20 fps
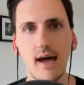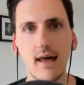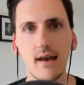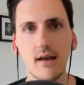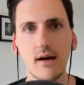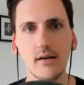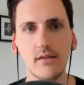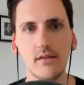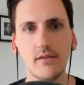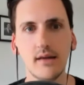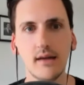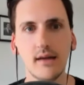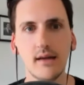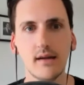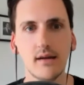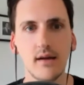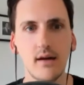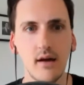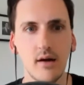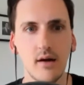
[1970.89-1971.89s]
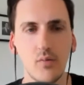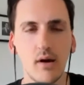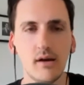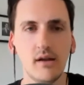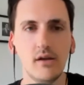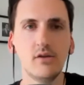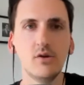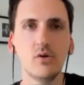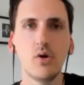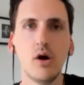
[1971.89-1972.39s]
And I think when
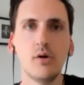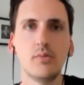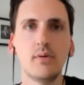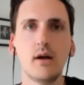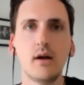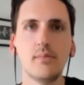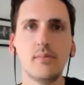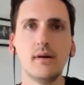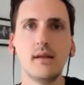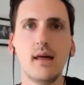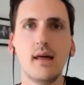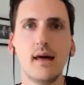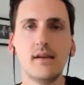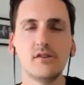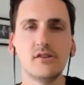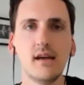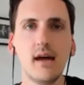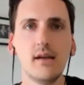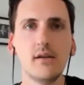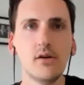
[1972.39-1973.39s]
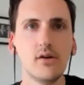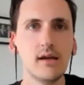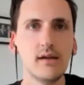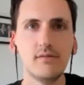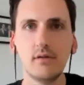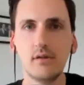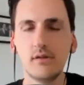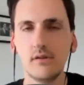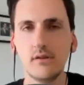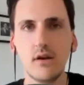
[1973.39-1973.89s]
you do open up and, and share, not
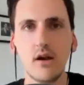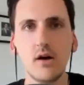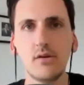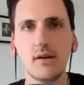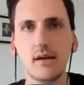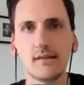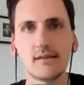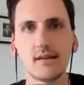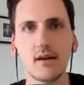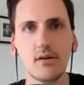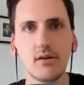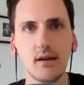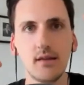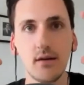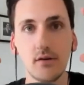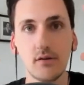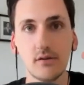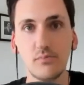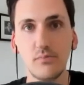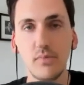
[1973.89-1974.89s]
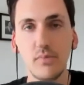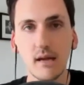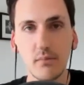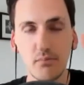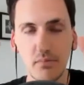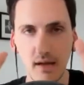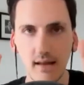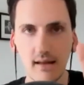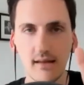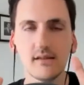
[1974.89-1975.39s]
even, you know, necessarily those big
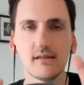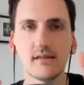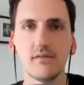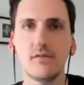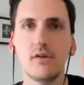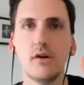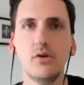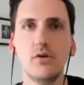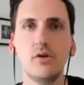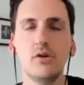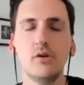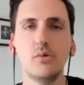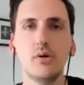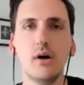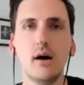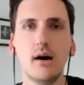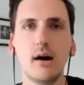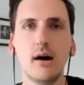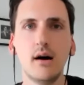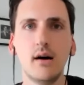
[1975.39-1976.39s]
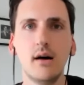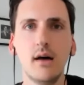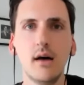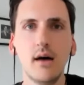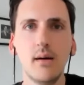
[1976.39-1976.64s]
pillars of who you are,